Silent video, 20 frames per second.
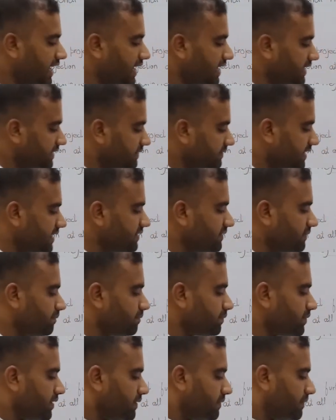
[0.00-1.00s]
And
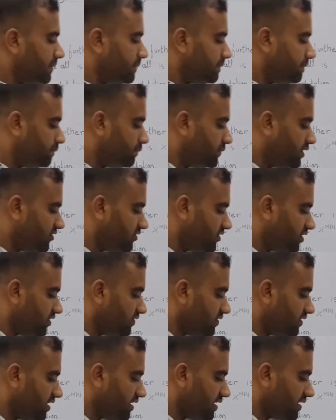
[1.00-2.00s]
then this
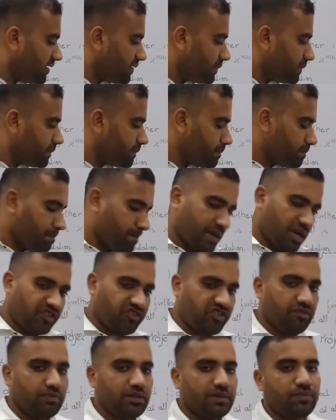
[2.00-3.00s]
is the
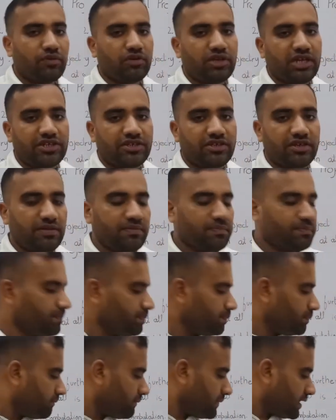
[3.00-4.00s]
maximal projection.
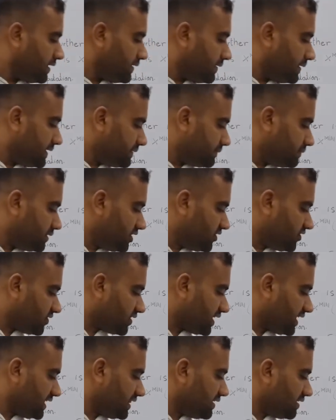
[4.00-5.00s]
This
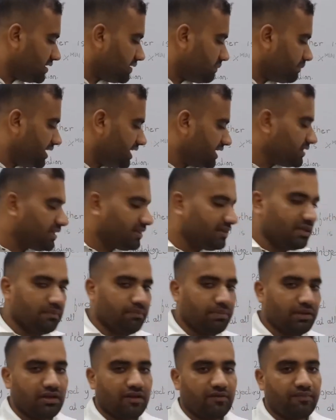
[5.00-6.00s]
cannot make the
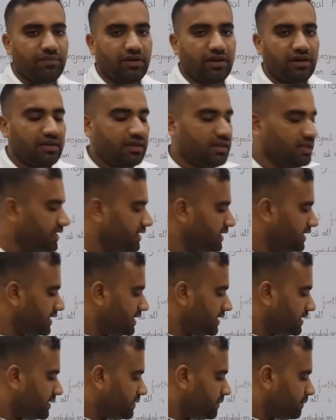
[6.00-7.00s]
label of the
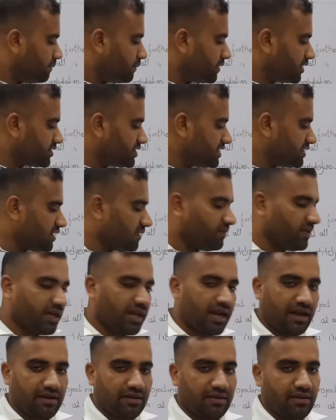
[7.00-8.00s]
merging of the
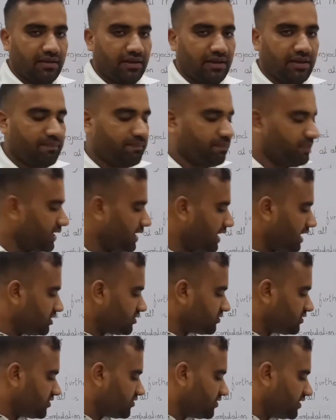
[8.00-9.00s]
category, and
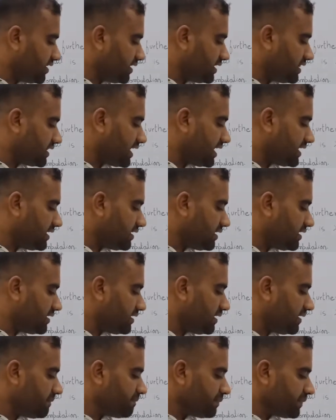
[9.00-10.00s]
it's the single
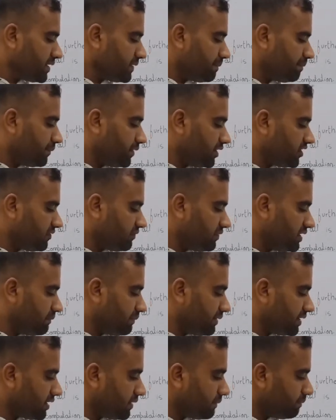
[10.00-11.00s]
category. This will
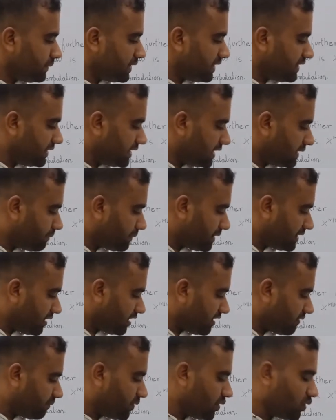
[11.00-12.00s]
become the label
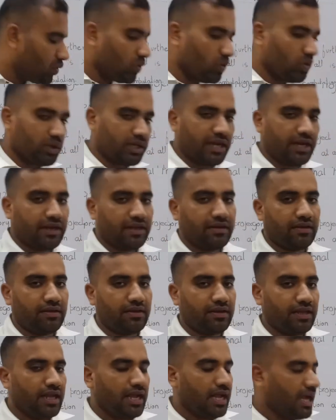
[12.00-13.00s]
of the whole
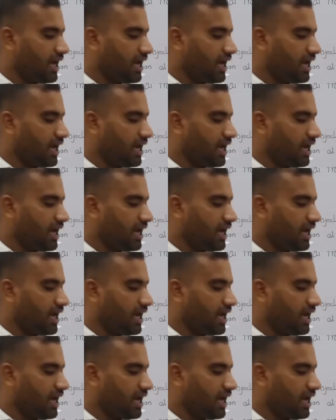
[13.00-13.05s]
category.